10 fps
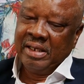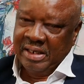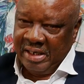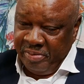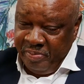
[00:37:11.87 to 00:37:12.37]

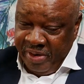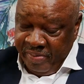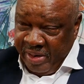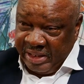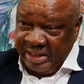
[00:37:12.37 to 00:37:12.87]

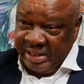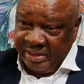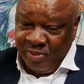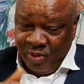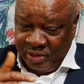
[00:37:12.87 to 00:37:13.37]
Immediately the
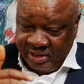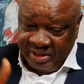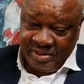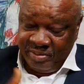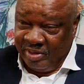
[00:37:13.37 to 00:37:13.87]
thing
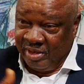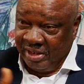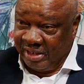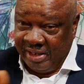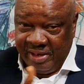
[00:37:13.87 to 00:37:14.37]
was
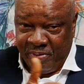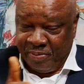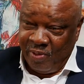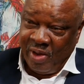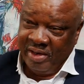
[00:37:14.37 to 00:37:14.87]
seen,
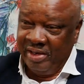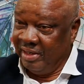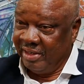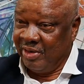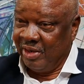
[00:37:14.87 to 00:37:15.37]
people were reading
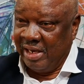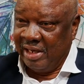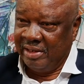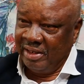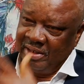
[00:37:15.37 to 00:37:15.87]
it in court
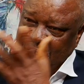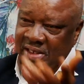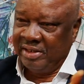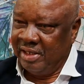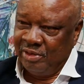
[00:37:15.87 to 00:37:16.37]
that day. The
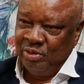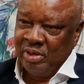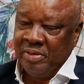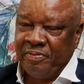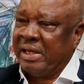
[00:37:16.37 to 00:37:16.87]
next day,
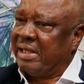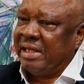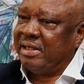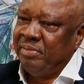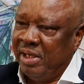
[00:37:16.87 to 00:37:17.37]
but
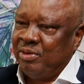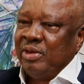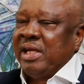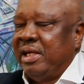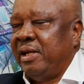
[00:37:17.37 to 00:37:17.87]
that same day it was
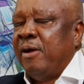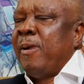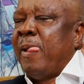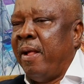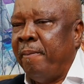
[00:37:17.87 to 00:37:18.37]
taken down.
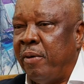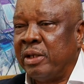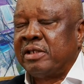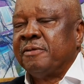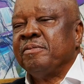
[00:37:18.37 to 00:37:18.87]

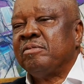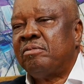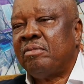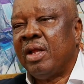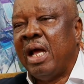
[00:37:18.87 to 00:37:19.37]
But
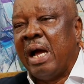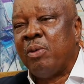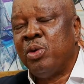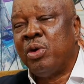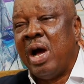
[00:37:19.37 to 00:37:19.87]

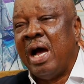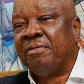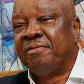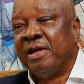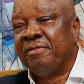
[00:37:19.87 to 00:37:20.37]
we don't
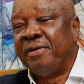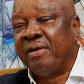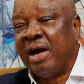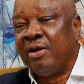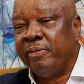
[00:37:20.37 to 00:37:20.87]
have a
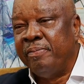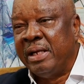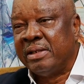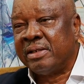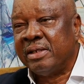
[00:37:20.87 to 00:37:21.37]
federal
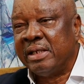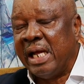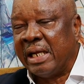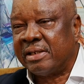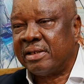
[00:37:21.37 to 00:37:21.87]
government
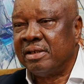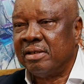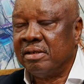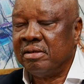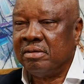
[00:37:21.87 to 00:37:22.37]
that
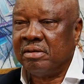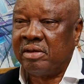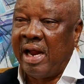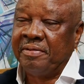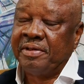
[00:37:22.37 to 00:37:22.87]

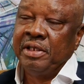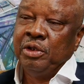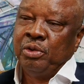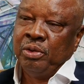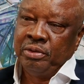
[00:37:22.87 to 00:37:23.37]
thrives in
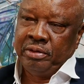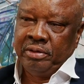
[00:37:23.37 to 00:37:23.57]
truth.